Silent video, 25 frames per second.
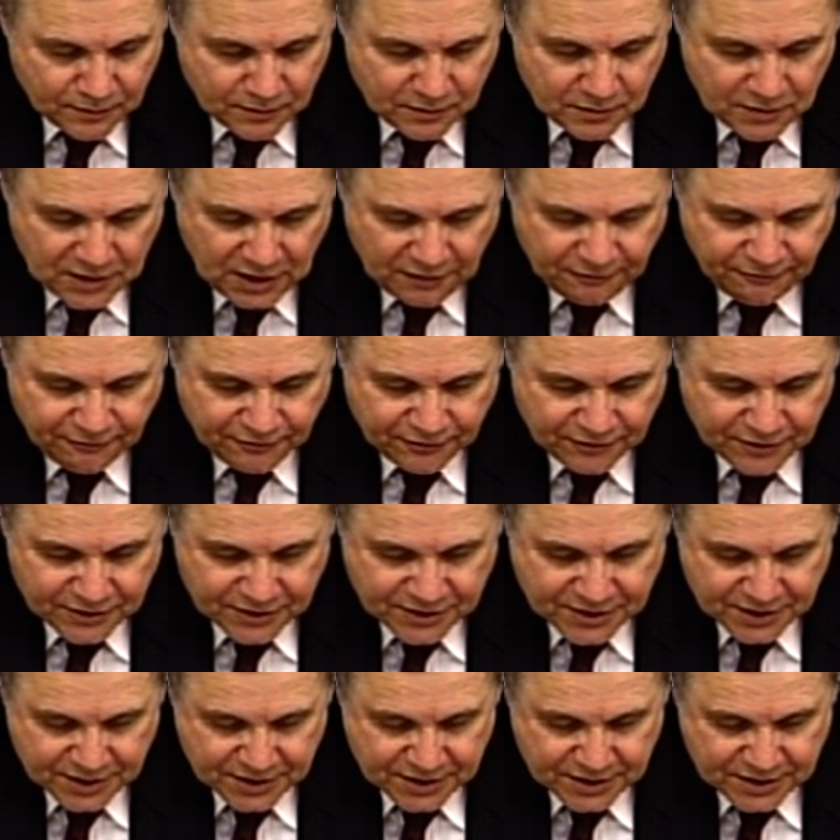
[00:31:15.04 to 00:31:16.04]

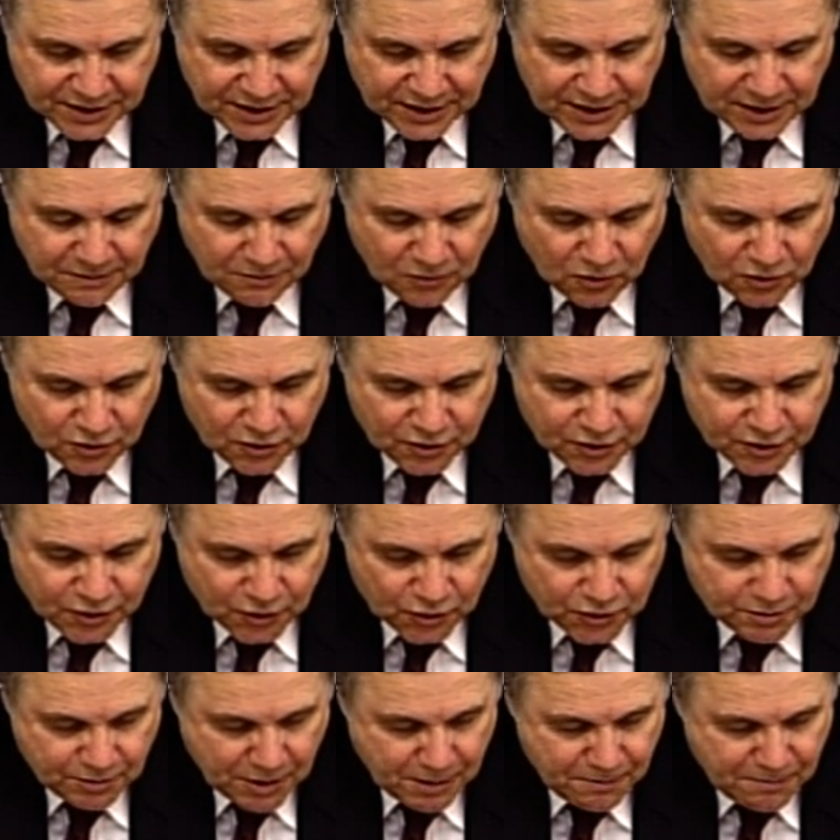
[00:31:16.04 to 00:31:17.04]
differences in the models
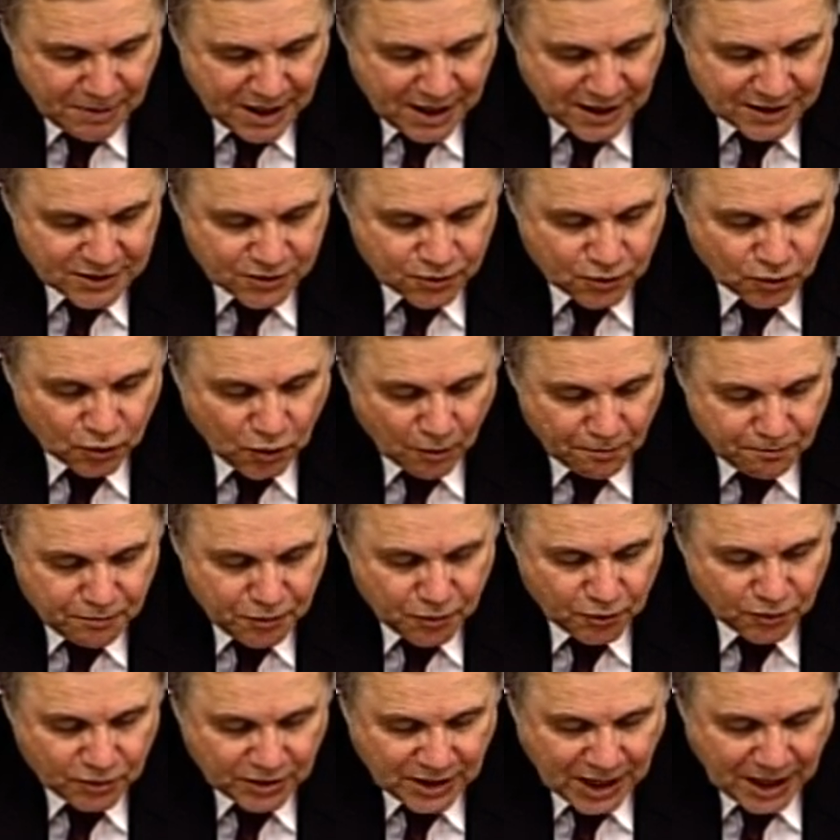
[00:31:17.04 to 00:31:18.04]
used by banks to
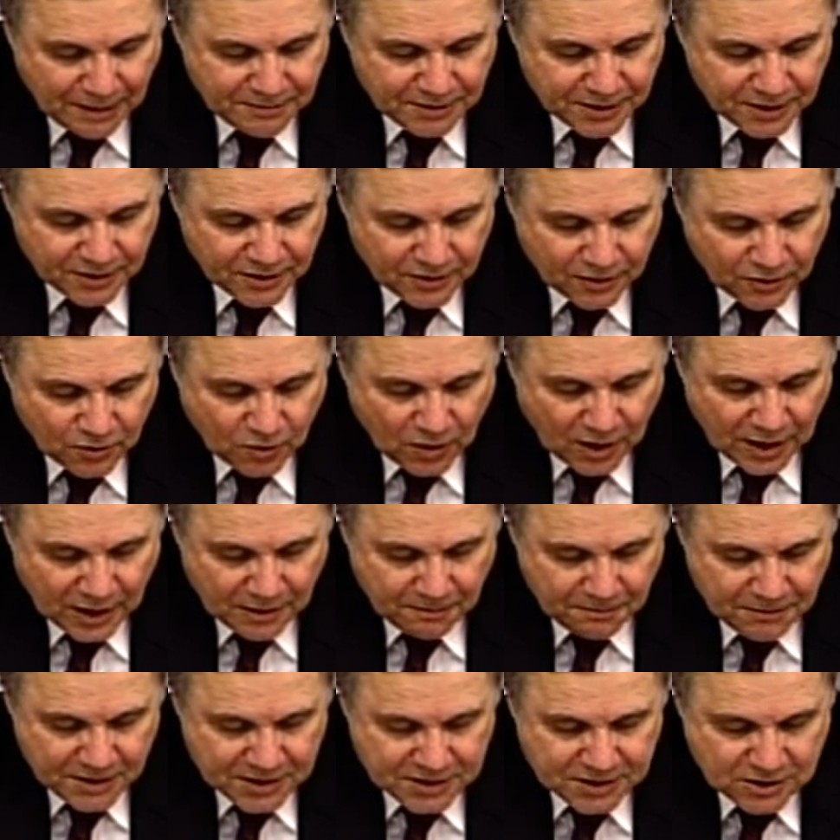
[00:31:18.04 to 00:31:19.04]
compute capital
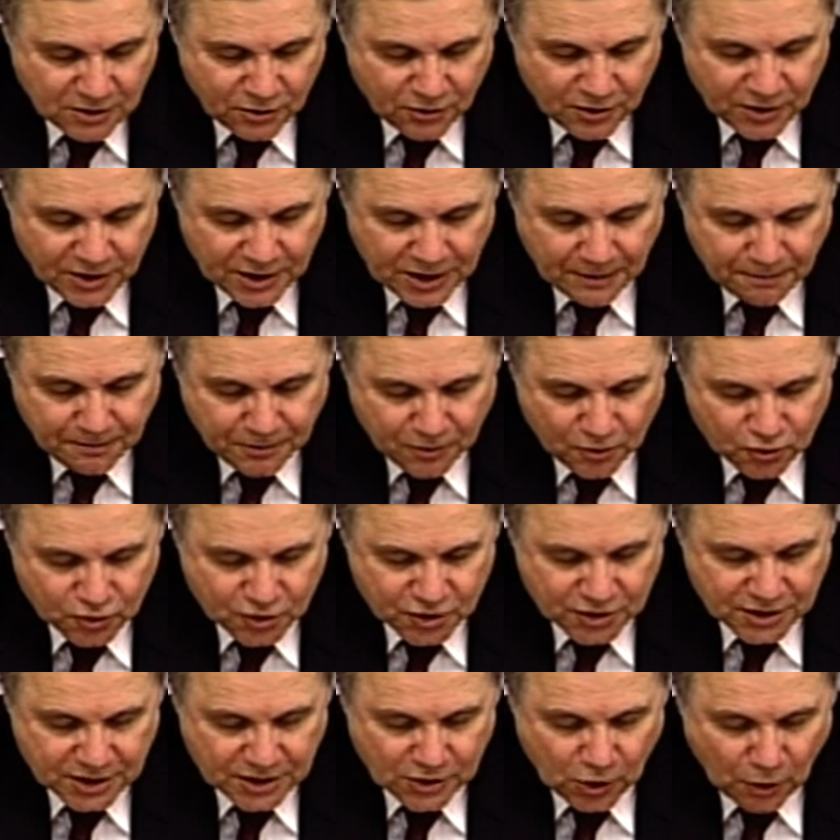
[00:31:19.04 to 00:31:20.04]
requirements or in the
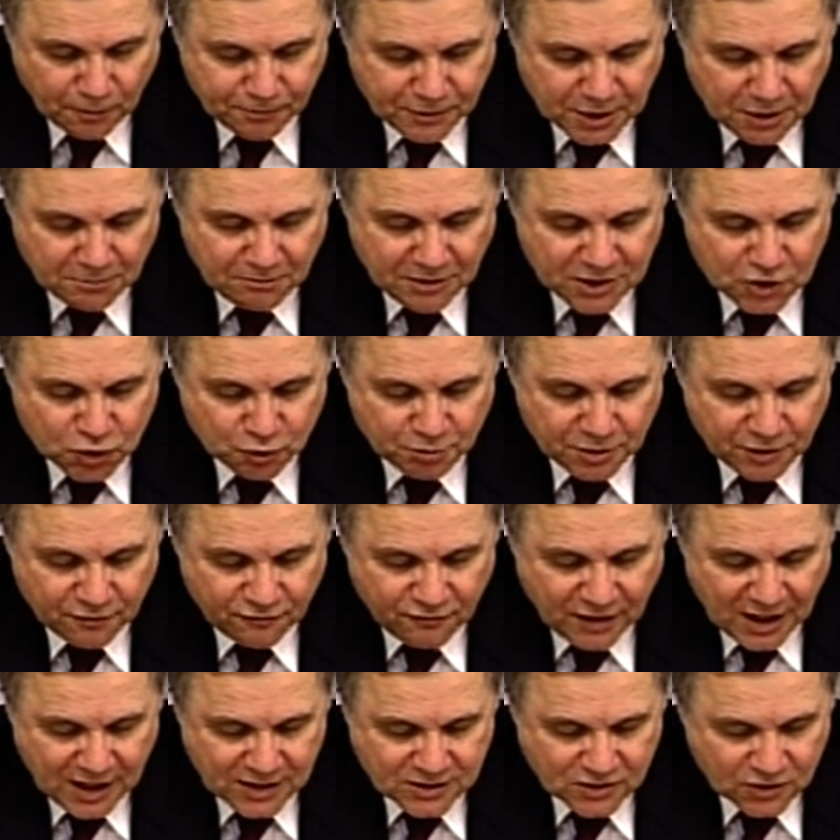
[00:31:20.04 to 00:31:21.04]
approaches adopted by
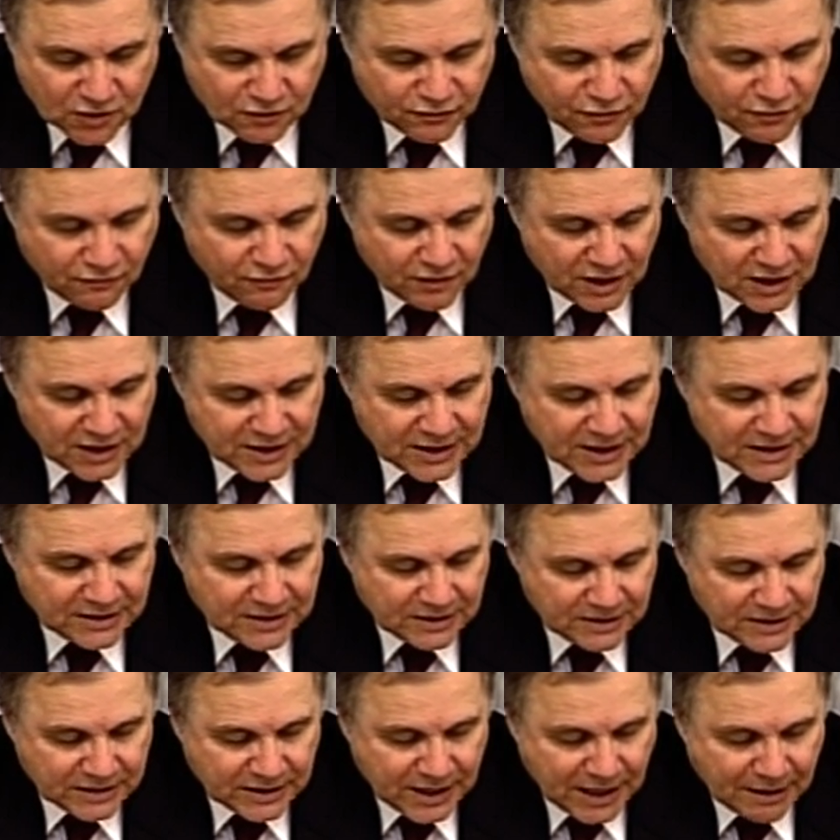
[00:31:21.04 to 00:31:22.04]
supervisors for
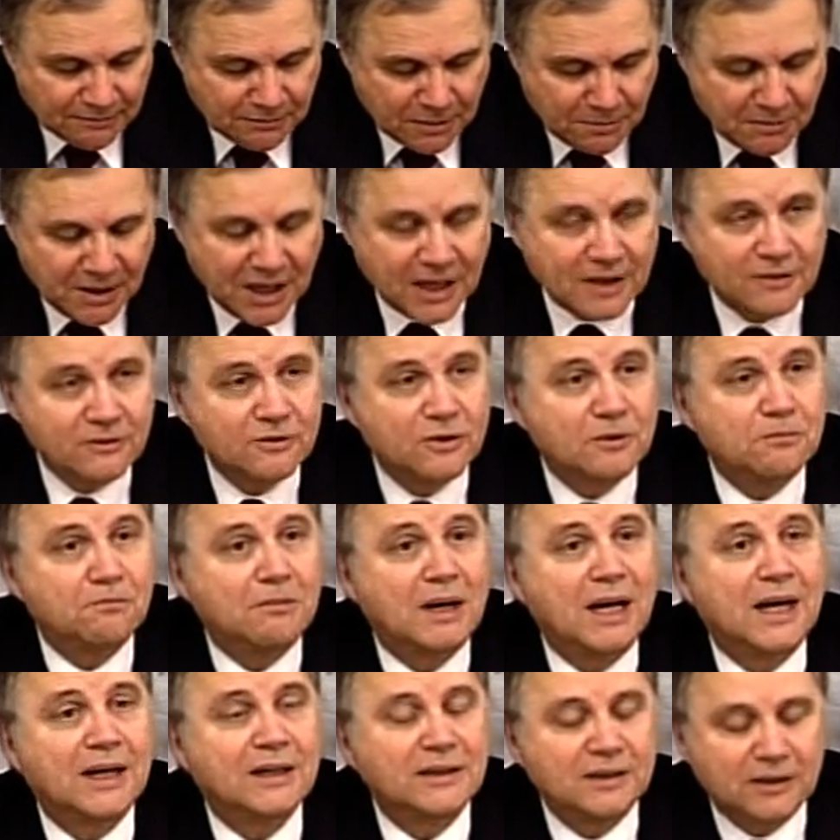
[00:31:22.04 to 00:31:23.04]
validating them may
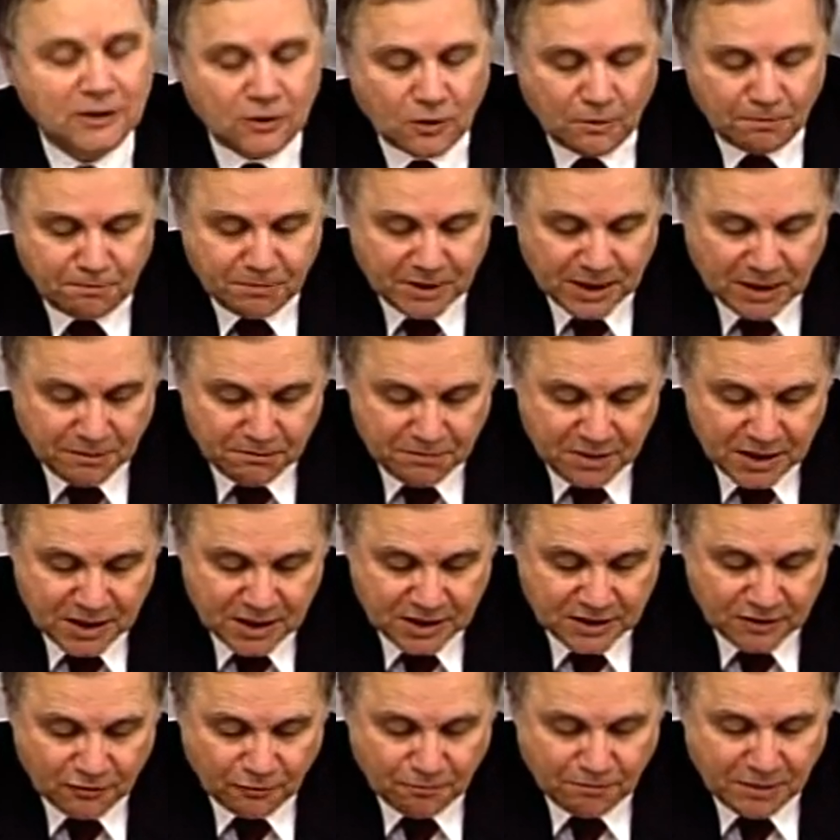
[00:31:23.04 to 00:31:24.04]
undermine the
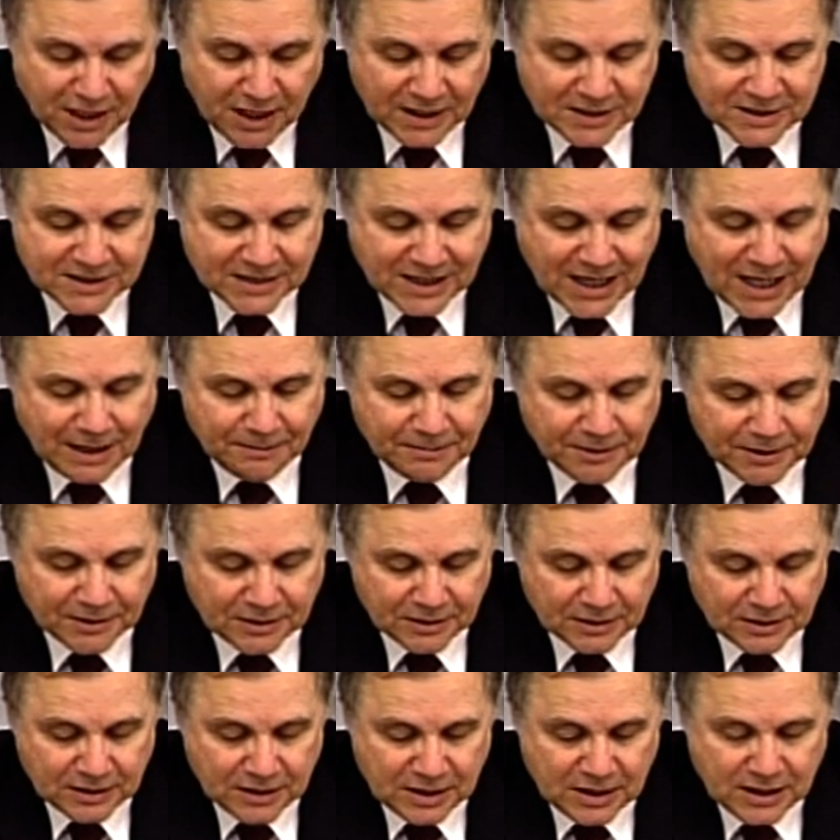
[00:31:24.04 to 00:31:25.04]
comparability of banks'
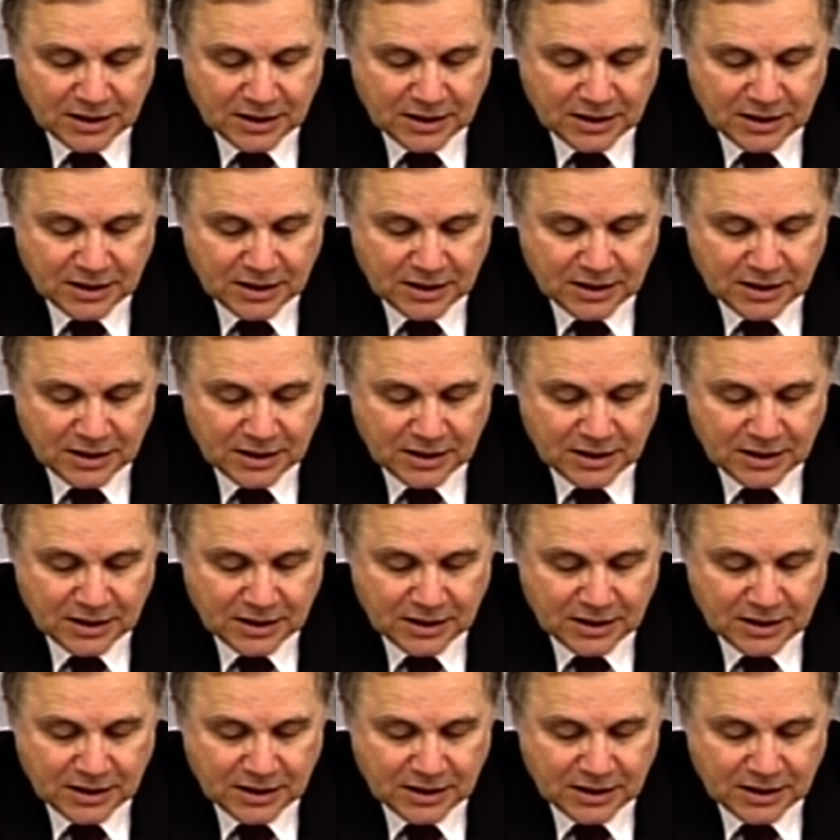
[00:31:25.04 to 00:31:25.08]
capital.